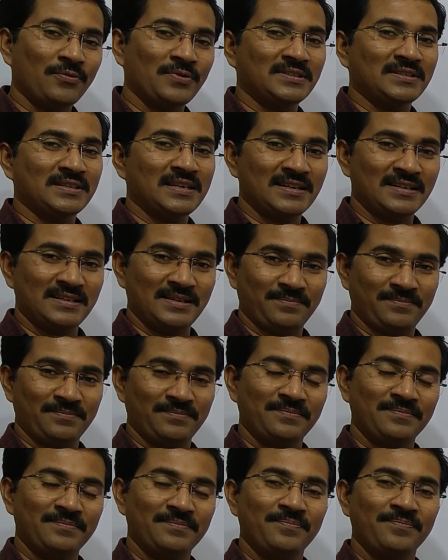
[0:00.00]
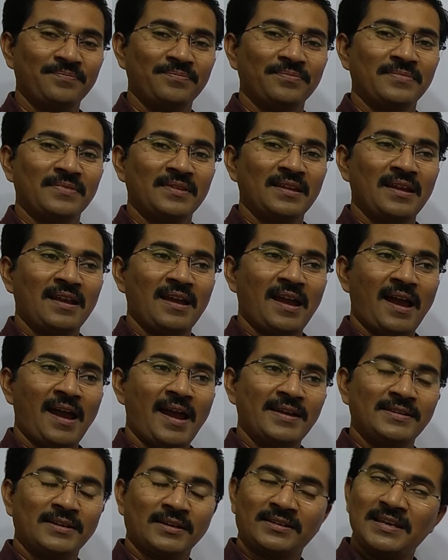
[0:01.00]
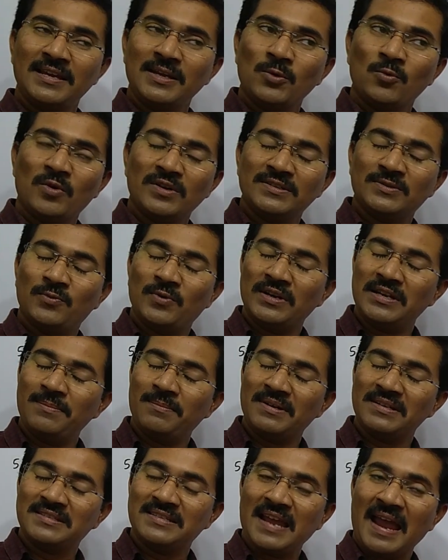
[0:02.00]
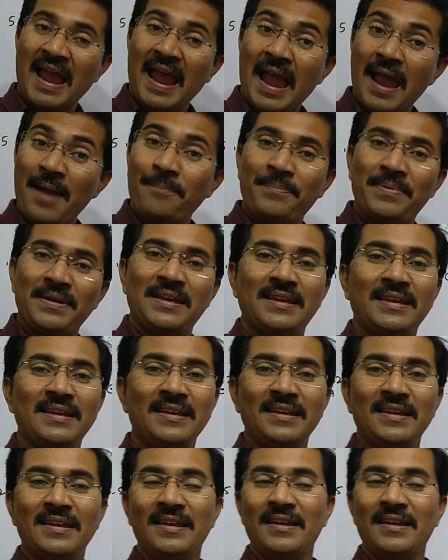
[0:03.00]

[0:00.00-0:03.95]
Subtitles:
of his kingdom. And the king was very much happy